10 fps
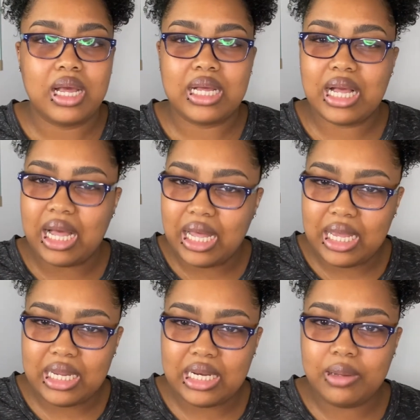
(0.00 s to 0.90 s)

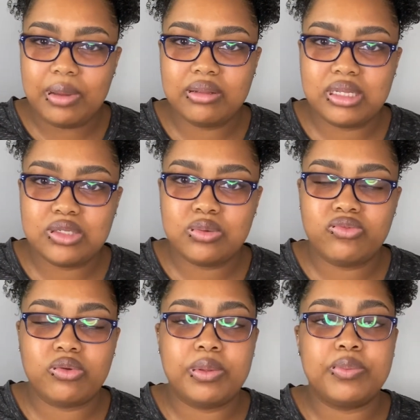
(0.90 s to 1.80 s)
con about this one
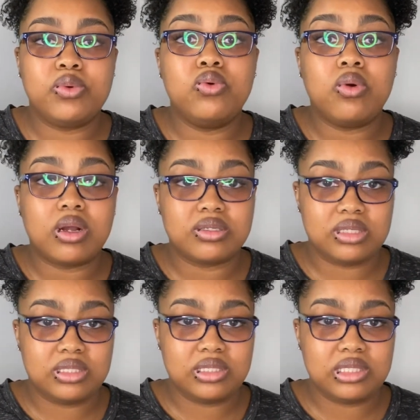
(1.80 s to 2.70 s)
for people who are
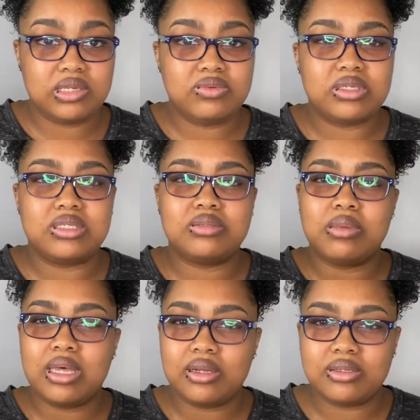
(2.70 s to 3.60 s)
sensitive to
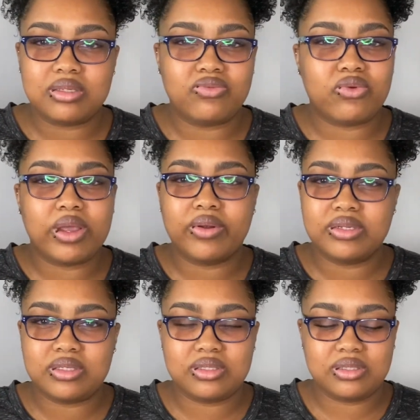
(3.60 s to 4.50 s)
smells and
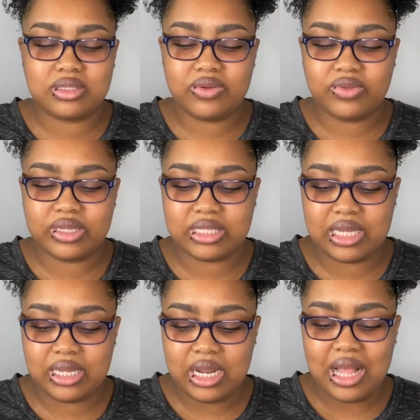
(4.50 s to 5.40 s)
fragrances and stuff like that.